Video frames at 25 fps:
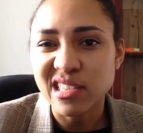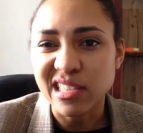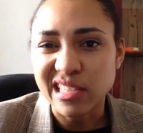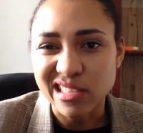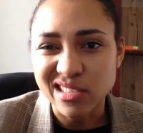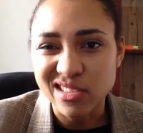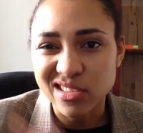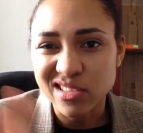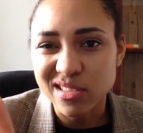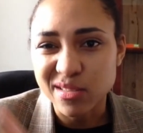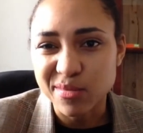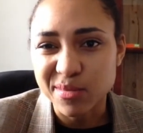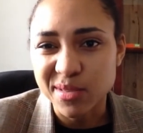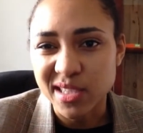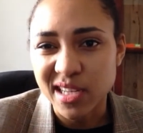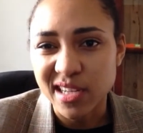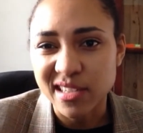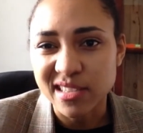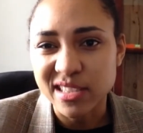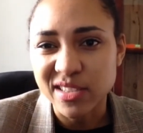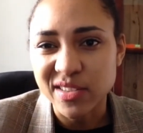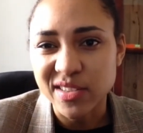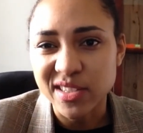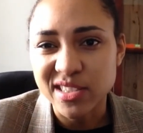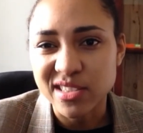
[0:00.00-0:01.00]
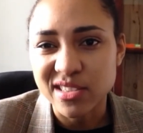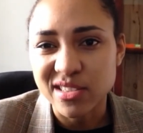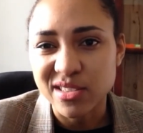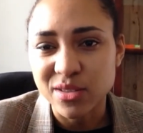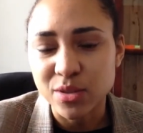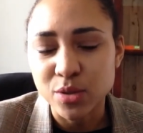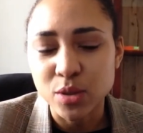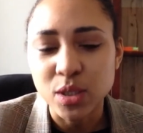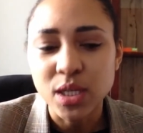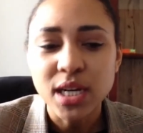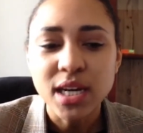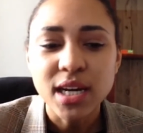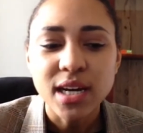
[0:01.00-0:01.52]
like learn some song lyrics
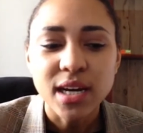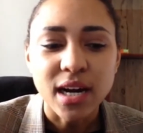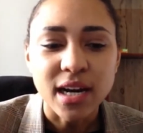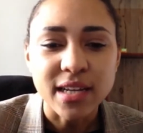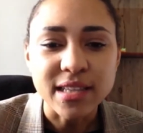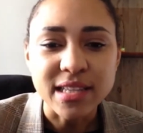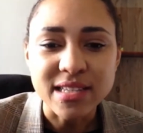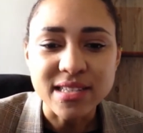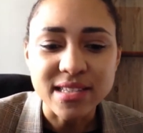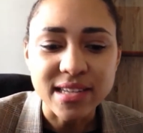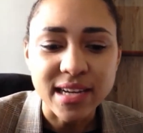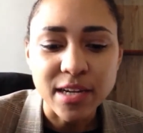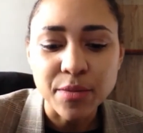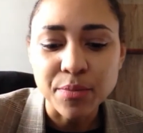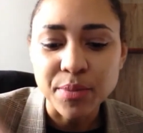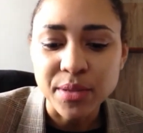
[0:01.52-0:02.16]
too on the side,